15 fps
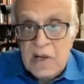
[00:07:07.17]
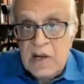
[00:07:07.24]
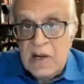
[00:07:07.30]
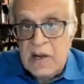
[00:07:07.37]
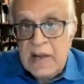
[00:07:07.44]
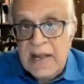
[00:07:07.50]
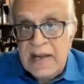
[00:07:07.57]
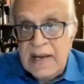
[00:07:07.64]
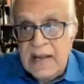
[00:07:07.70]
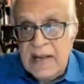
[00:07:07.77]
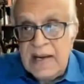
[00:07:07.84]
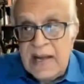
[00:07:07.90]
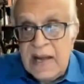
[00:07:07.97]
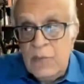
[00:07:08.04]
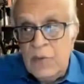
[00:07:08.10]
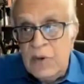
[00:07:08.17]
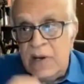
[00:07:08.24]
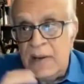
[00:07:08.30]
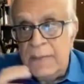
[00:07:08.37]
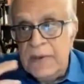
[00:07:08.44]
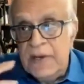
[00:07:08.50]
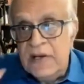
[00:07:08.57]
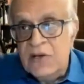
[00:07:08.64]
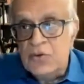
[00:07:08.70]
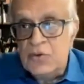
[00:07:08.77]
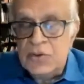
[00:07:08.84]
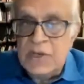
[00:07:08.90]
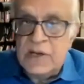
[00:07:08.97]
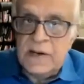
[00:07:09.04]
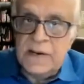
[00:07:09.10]
And I would appeal
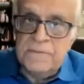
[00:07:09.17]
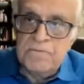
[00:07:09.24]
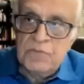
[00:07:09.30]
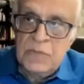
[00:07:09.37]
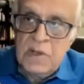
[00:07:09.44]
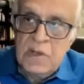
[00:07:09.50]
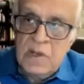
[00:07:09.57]
to the